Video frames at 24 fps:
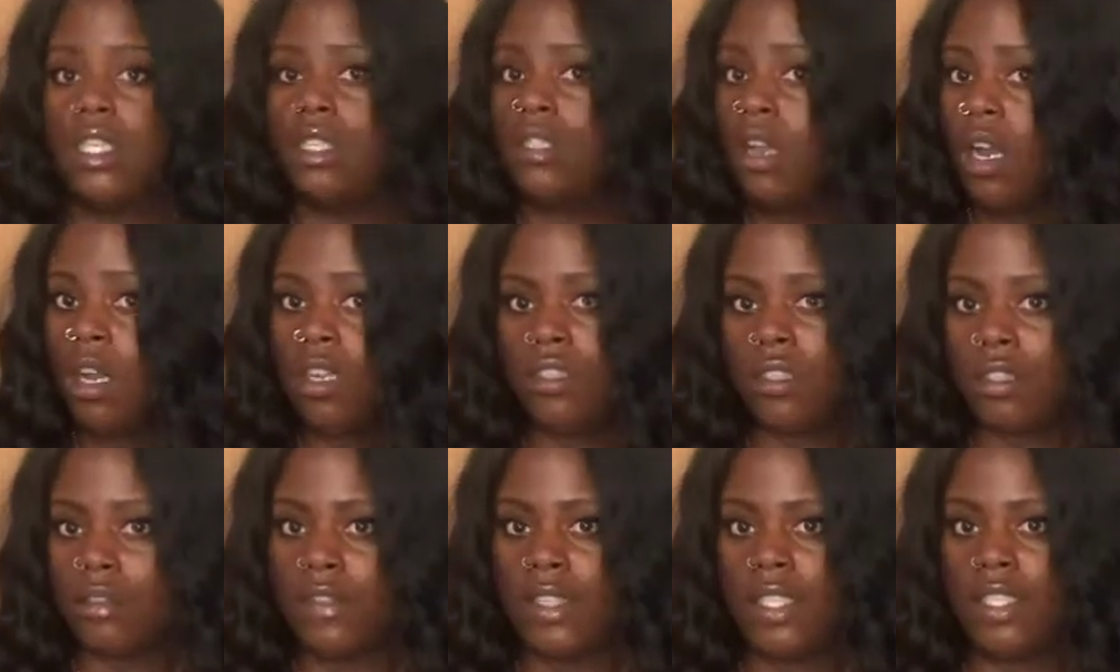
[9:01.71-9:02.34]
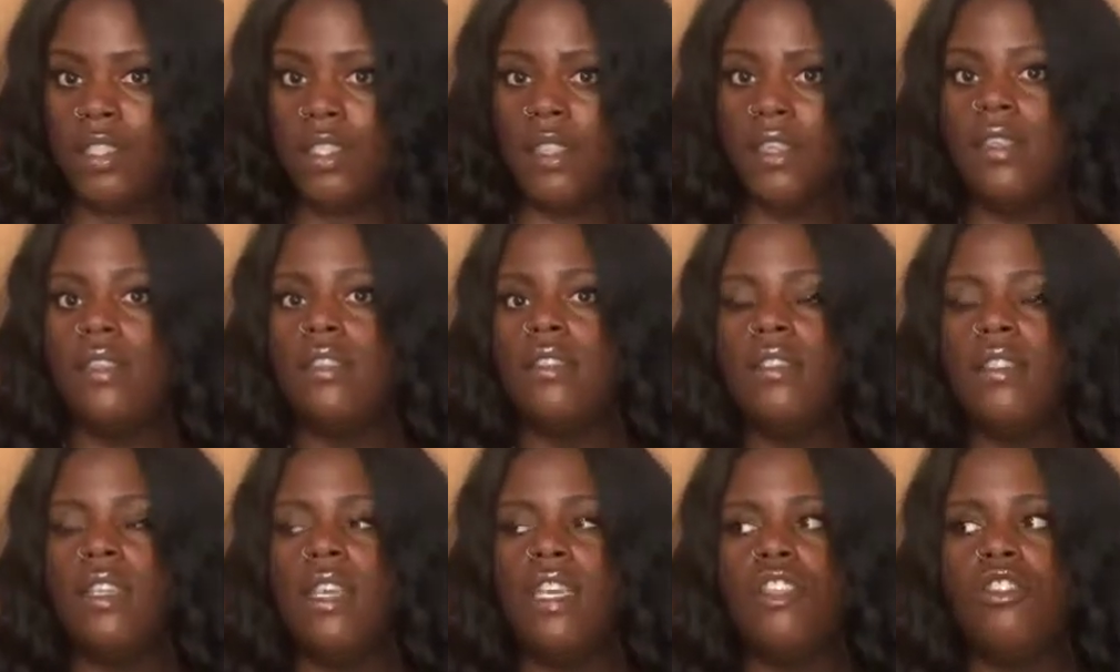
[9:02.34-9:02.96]
doctor
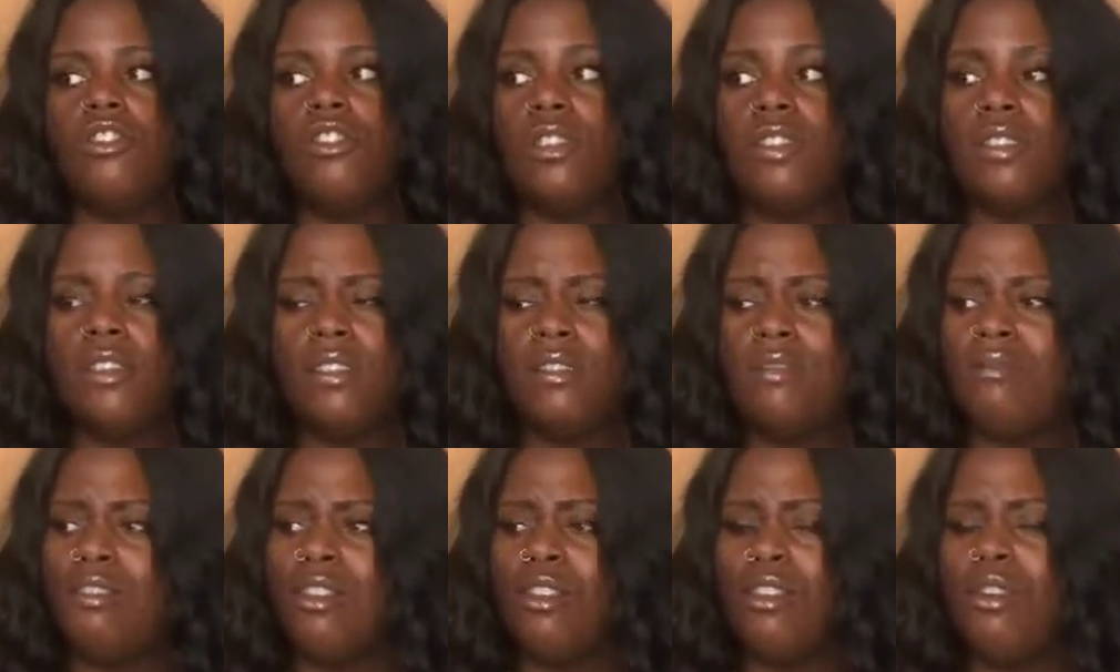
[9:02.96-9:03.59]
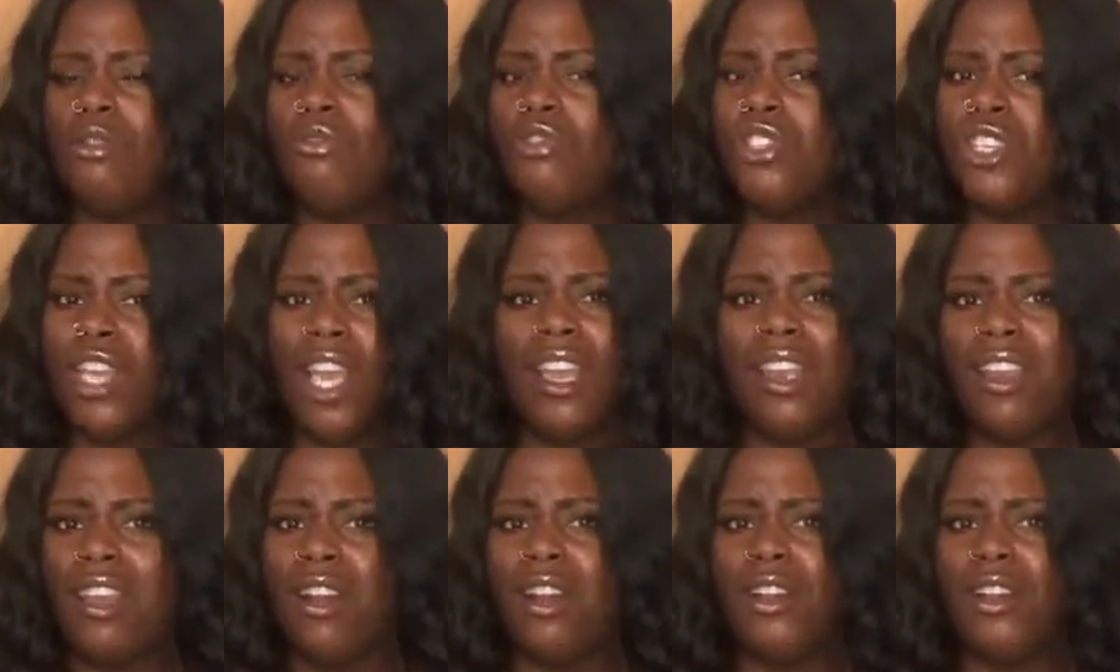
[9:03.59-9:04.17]
visits and just, you know, checking on